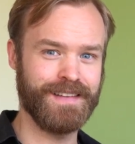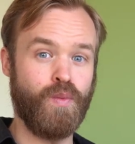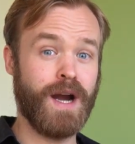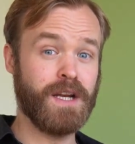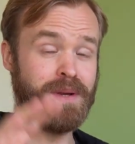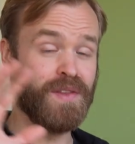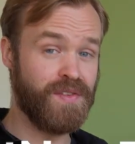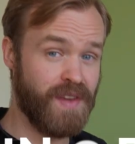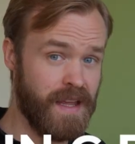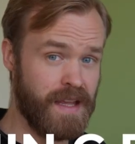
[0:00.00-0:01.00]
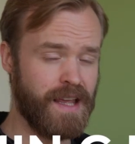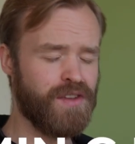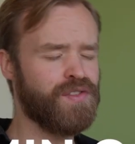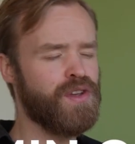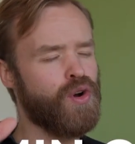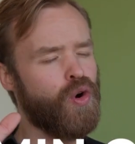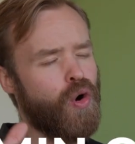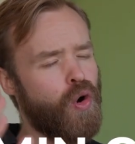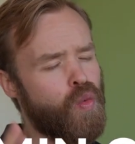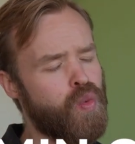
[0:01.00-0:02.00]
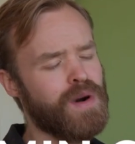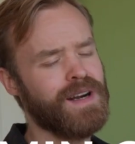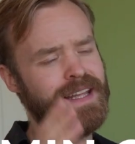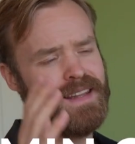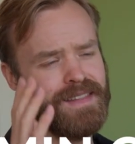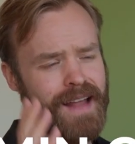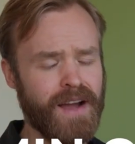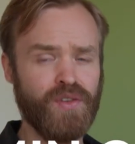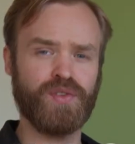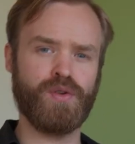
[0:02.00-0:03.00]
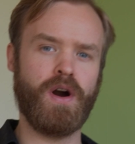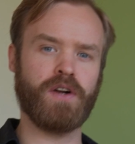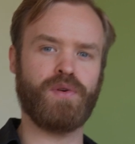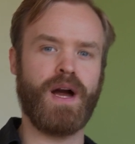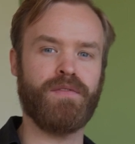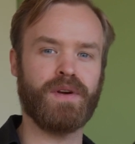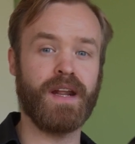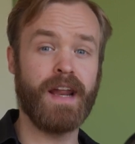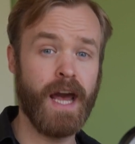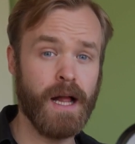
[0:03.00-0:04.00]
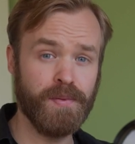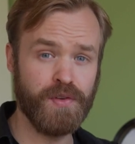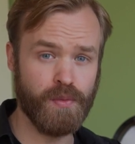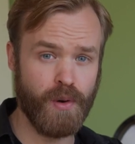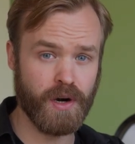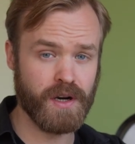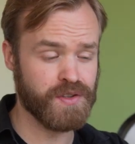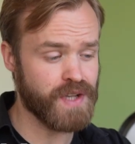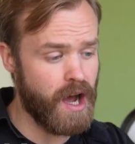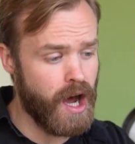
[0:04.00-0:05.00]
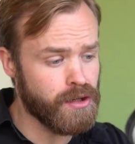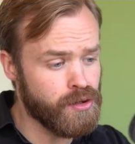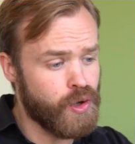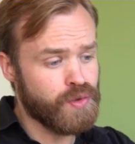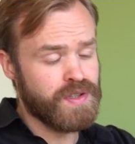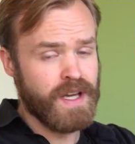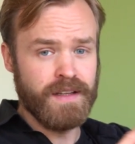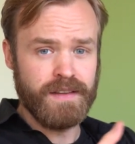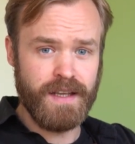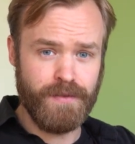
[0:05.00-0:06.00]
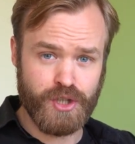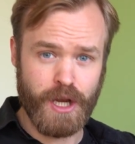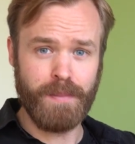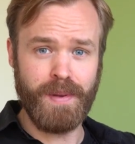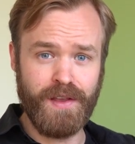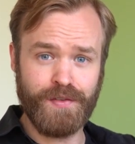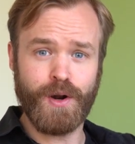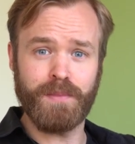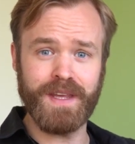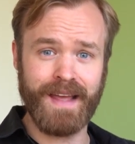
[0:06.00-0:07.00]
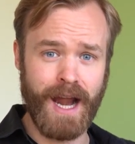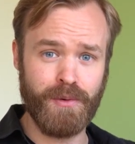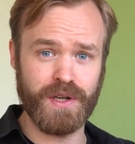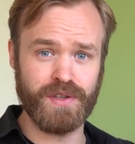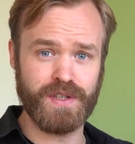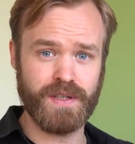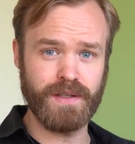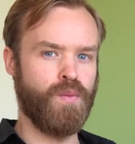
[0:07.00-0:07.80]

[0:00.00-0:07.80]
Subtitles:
vitamin C is the overly nice truck driver that helps your workers unload the chickpeas from the carriage.